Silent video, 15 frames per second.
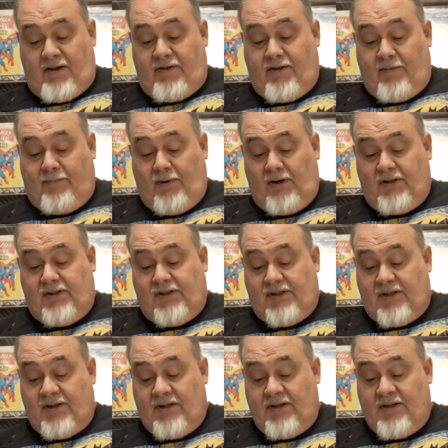
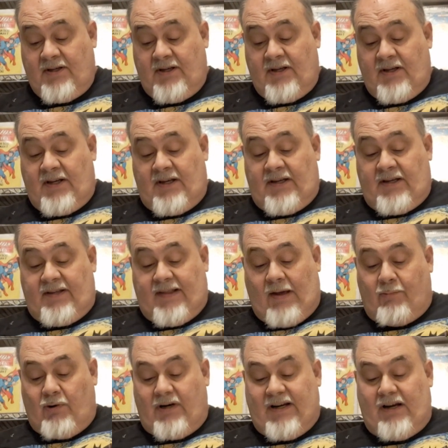books that
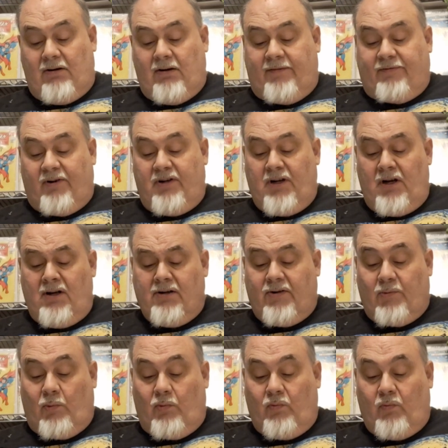were geared for
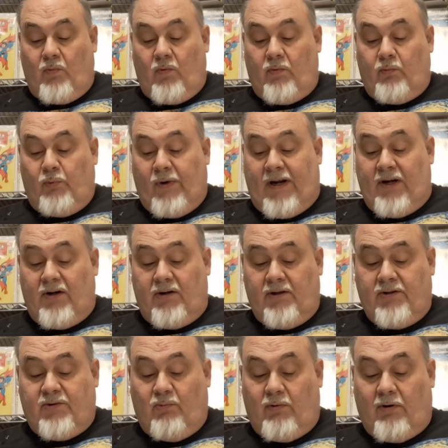younger
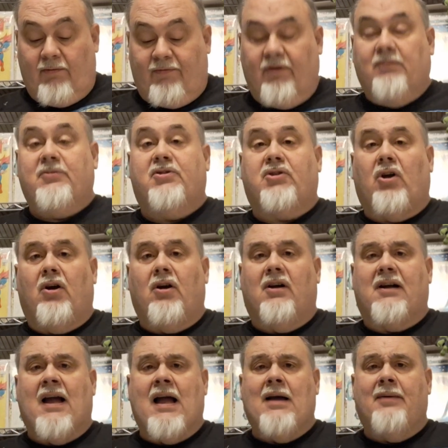readers were from Star
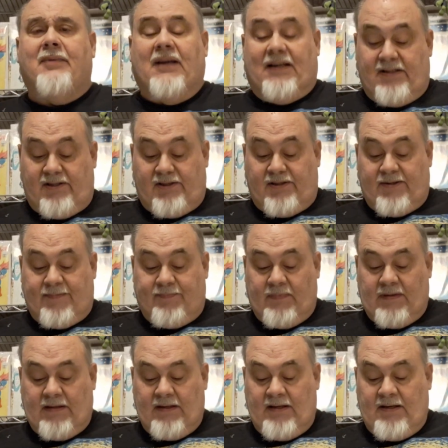Comics.
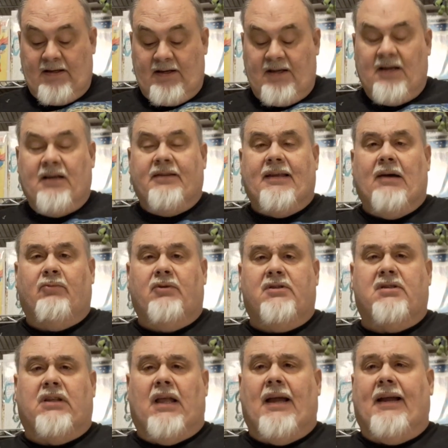That
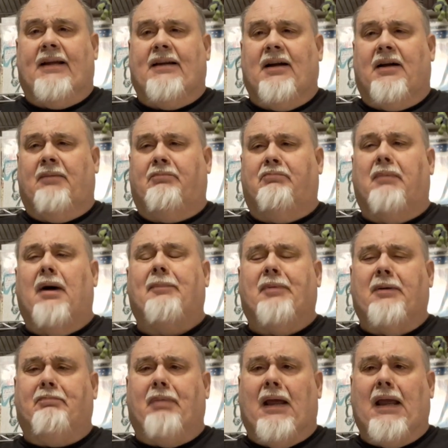was like
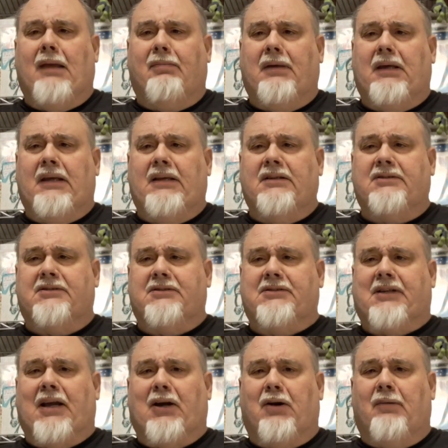Muppet Babies and
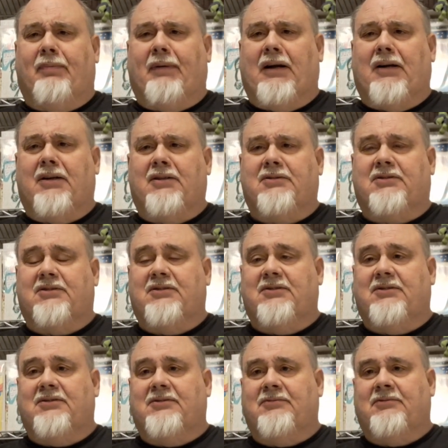Care Bears
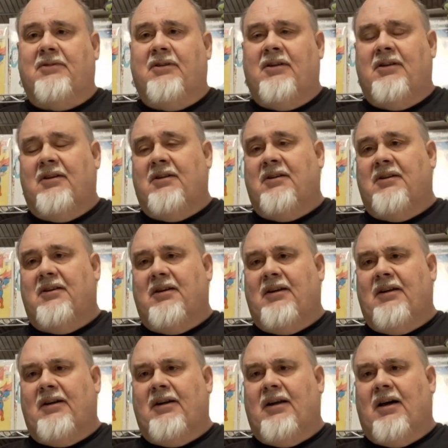
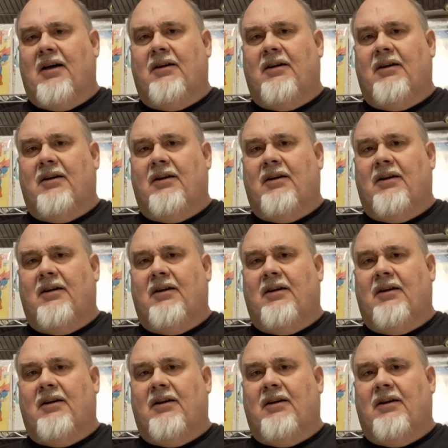and